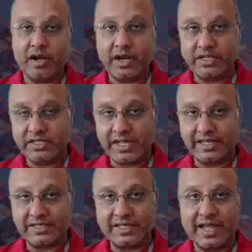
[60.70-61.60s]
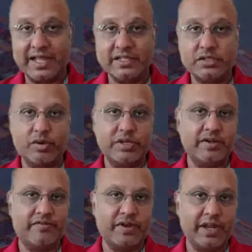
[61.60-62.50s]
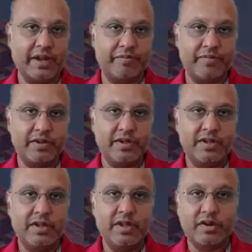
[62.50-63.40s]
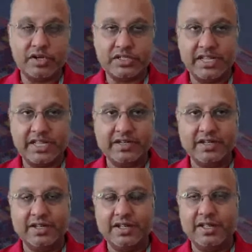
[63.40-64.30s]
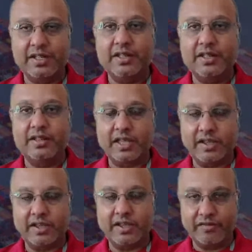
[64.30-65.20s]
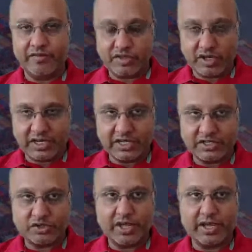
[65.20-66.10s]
her insights and stories of triumph. Christine, thank you for joining us today.